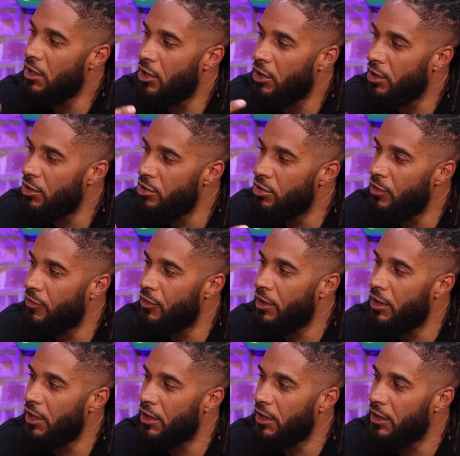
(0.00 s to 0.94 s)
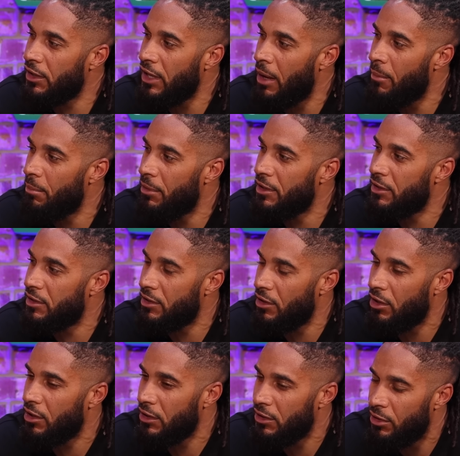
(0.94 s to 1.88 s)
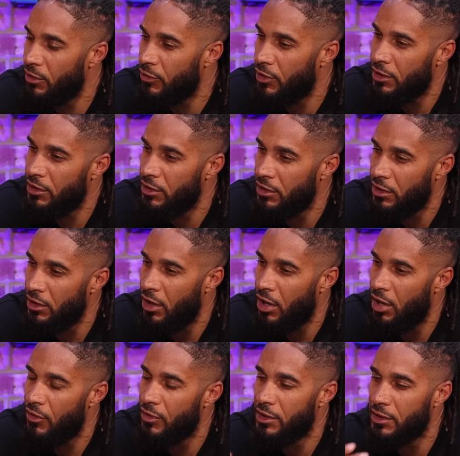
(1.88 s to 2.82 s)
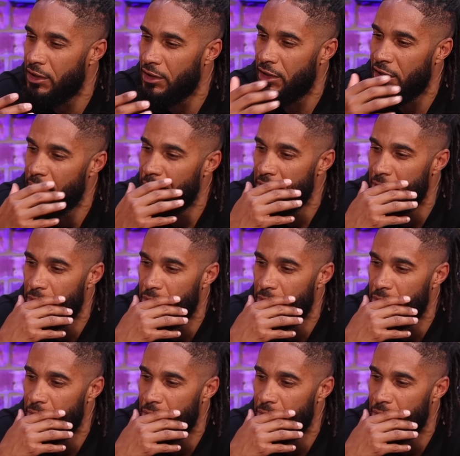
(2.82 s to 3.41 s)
wasn't there like another a gambling, like another lottery thing